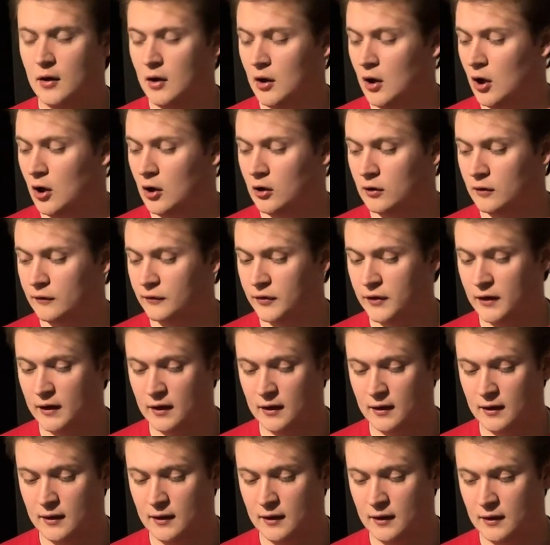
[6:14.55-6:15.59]
all of
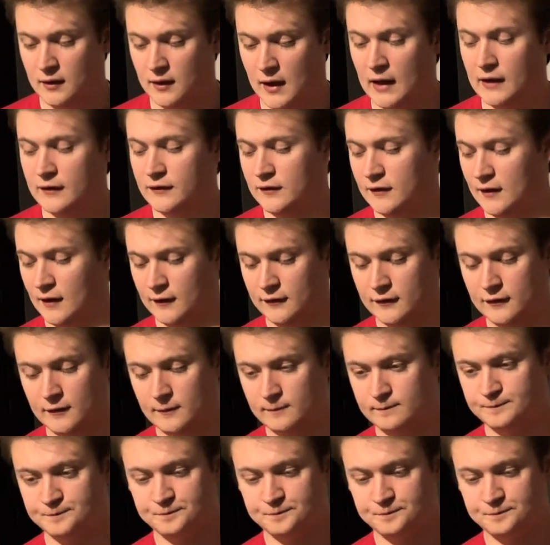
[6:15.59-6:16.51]
the excess.